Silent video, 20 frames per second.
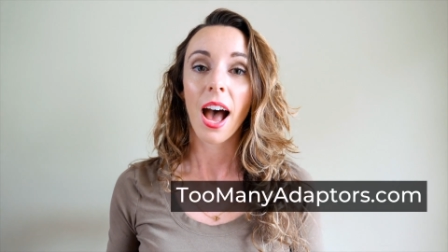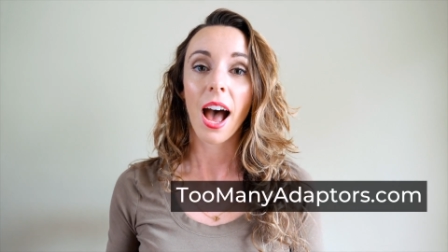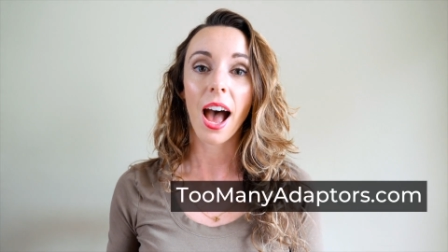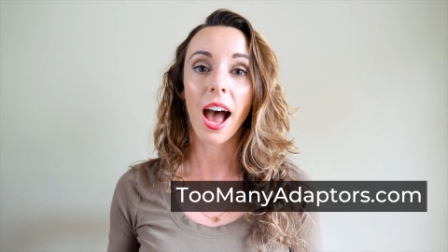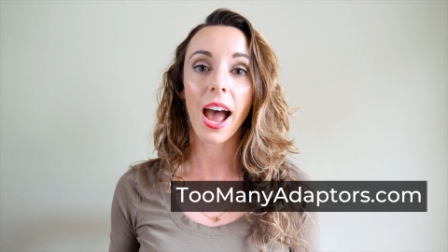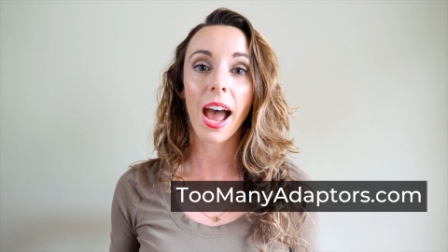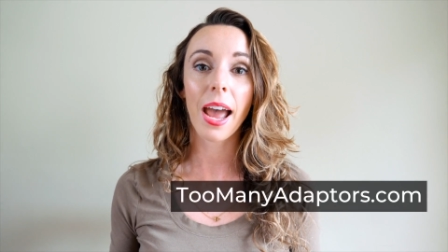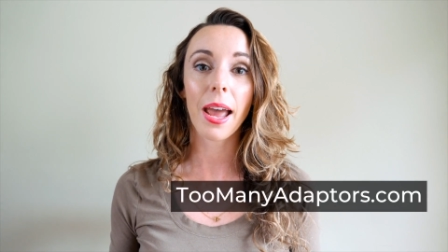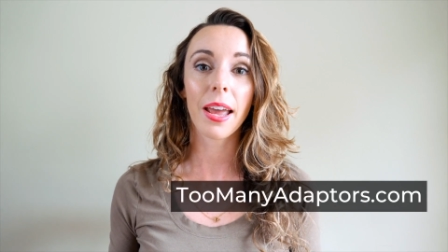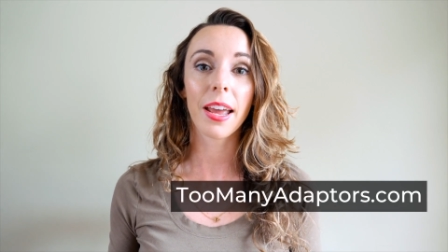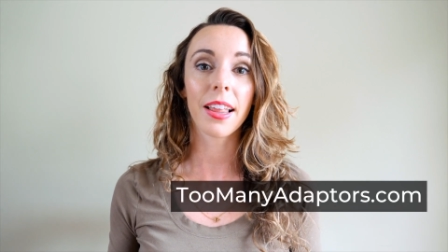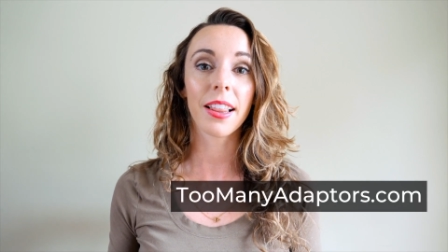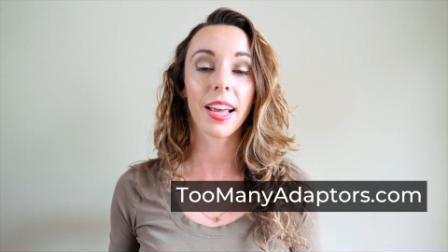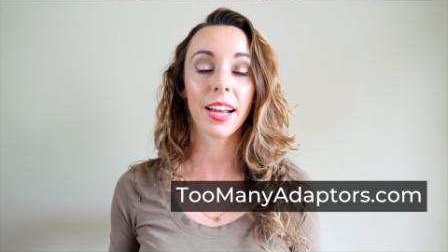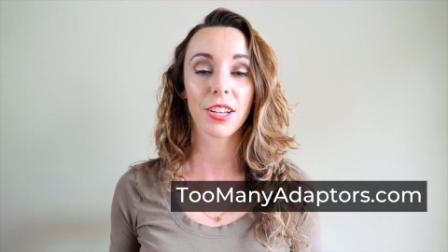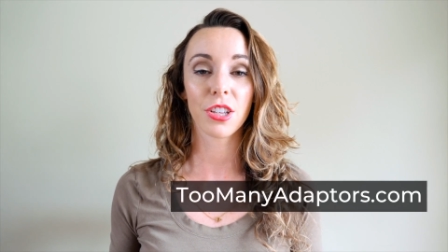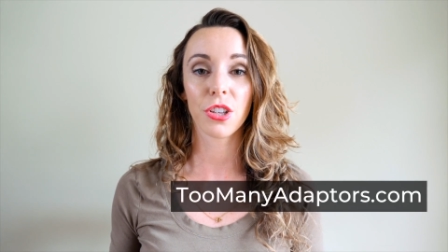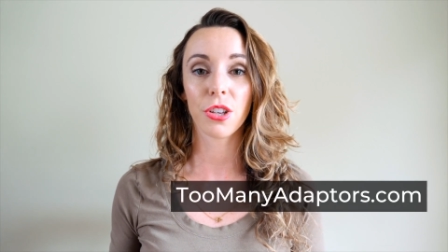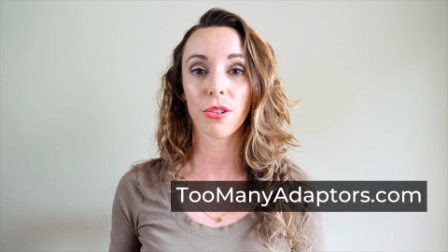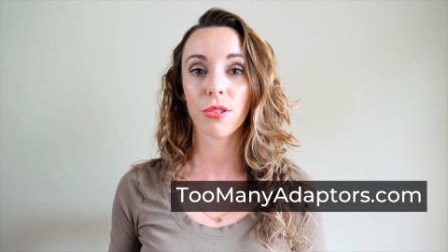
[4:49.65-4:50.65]
I
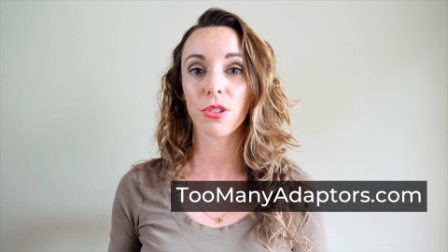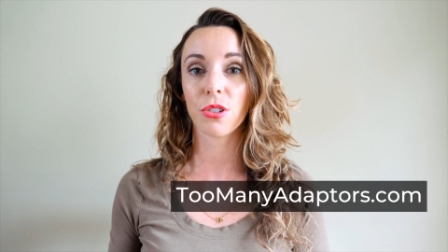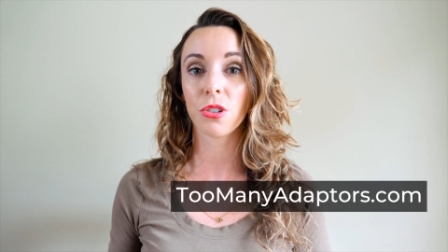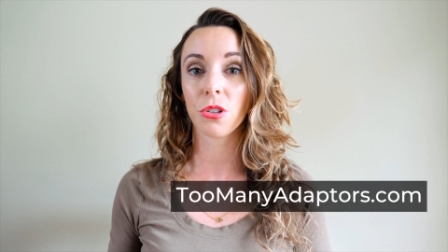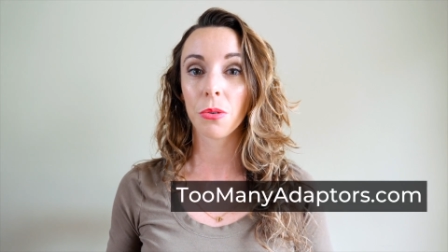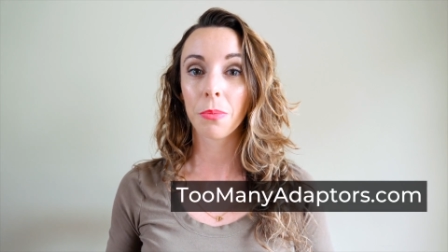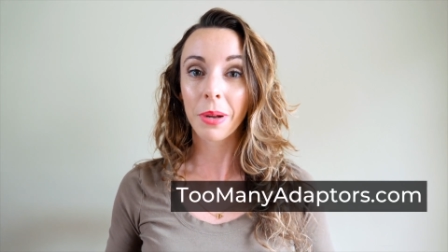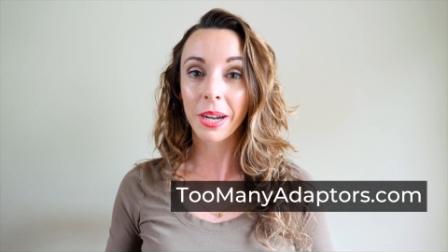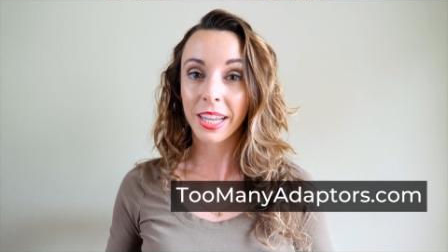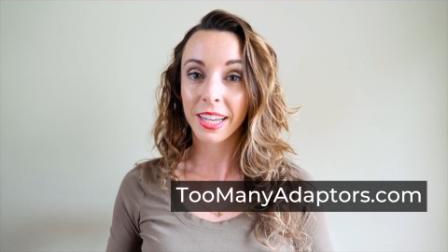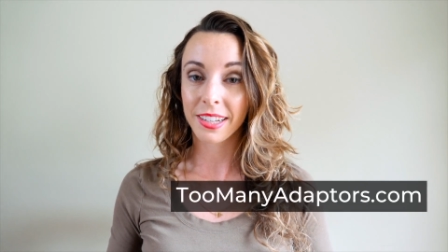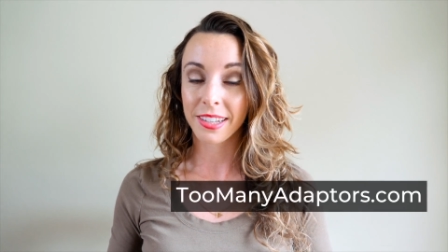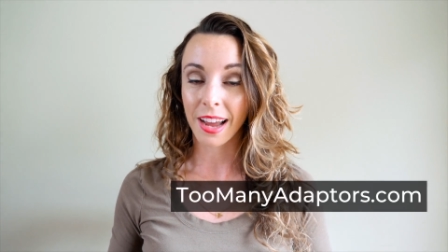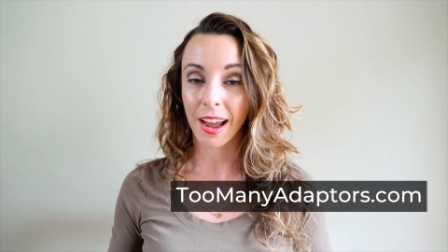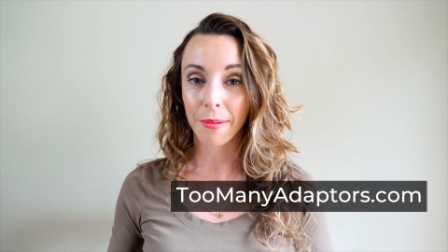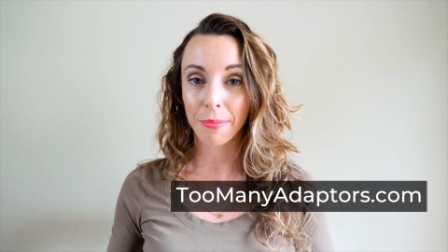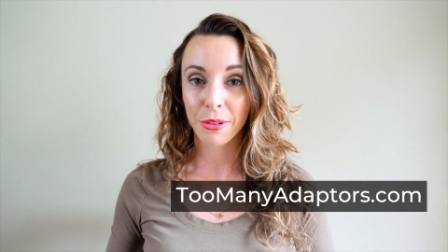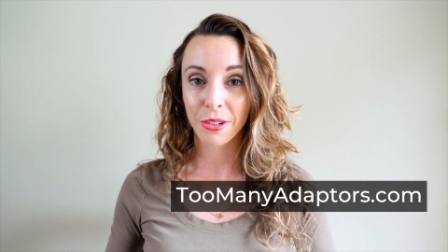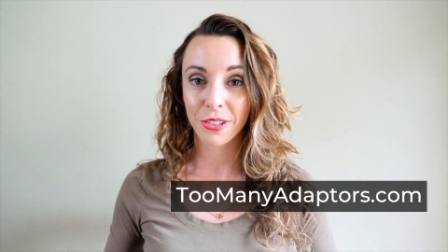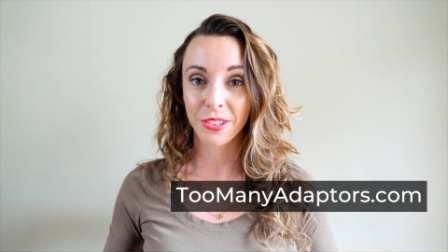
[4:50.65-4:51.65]
like to use too many
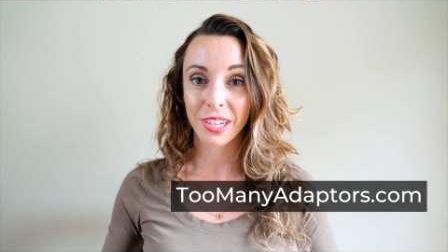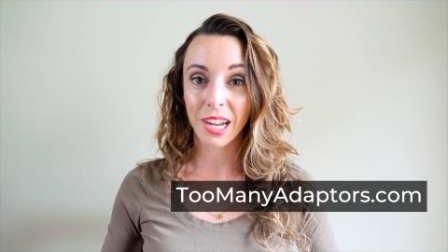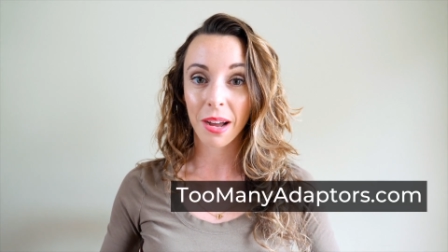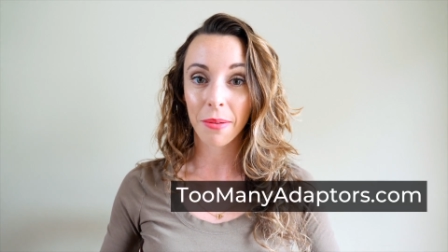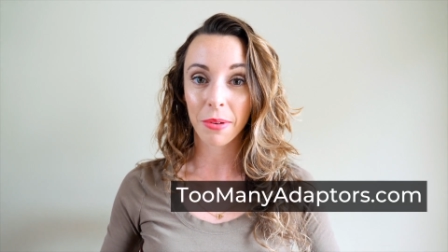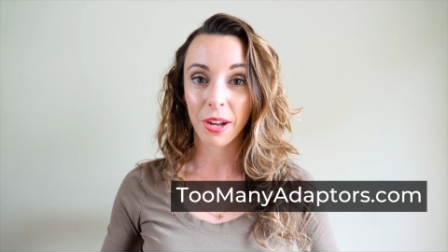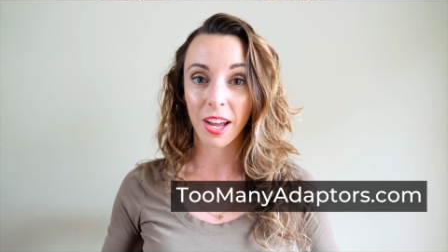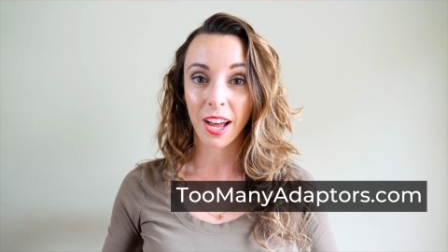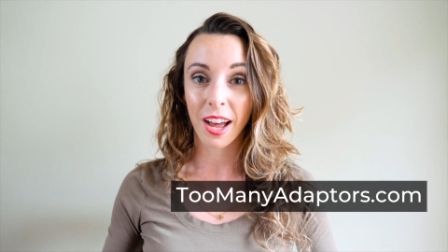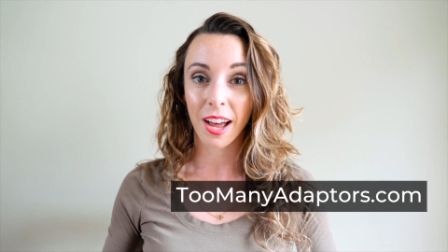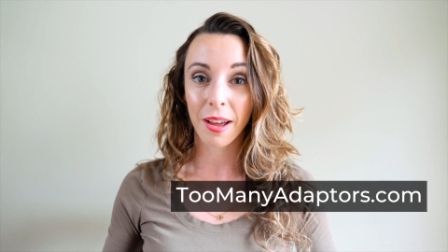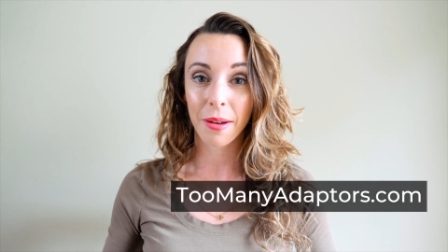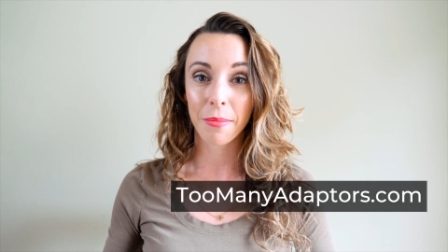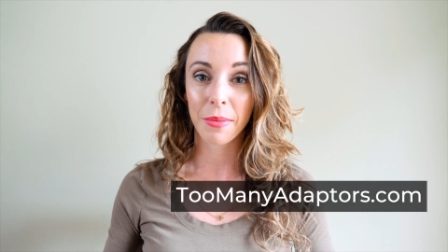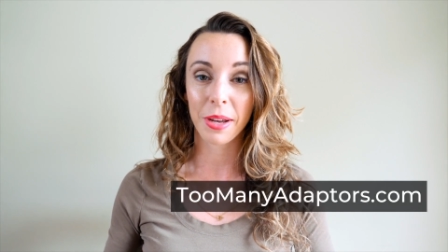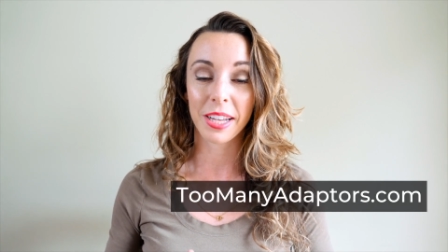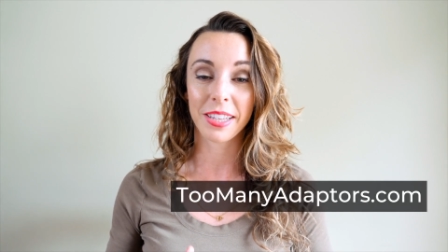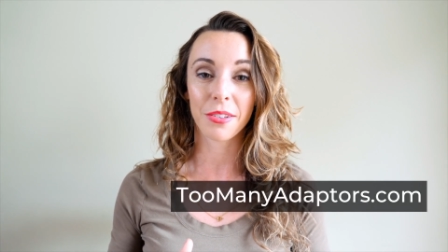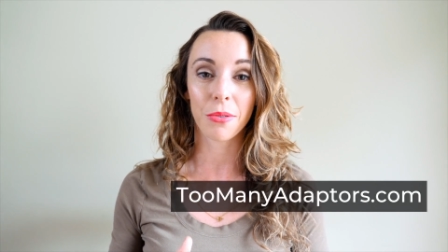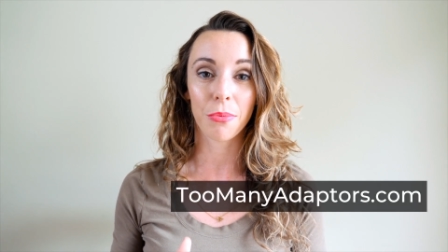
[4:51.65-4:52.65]

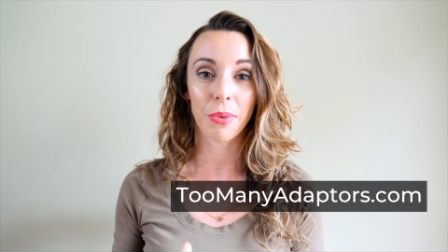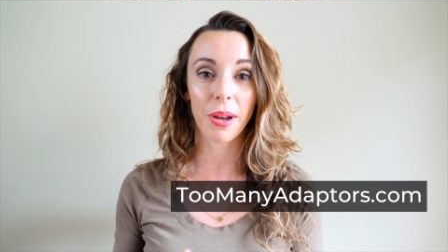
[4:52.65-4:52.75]
adapters.com. It's a